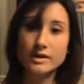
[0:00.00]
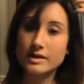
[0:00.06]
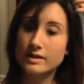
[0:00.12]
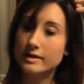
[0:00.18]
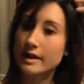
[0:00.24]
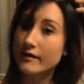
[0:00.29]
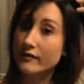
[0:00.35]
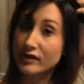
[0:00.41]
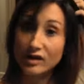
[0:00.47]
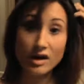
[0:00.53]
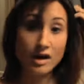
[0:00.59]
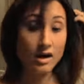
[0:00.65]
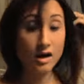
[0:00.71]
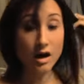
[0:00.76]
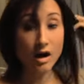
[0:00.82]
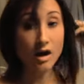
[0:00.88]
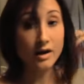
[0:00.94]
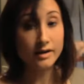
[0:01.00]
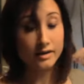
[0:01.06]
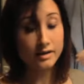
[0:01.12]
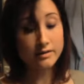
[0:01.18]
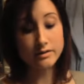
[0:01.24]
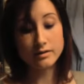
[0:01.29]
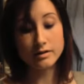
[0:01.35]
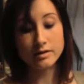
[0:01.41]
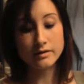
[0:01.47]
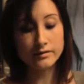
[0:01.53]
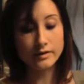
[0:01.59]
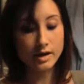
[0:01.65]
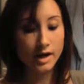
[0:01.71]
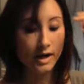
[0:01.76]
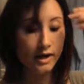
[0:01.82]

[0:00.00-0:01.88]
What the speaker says: It never got caught either. I never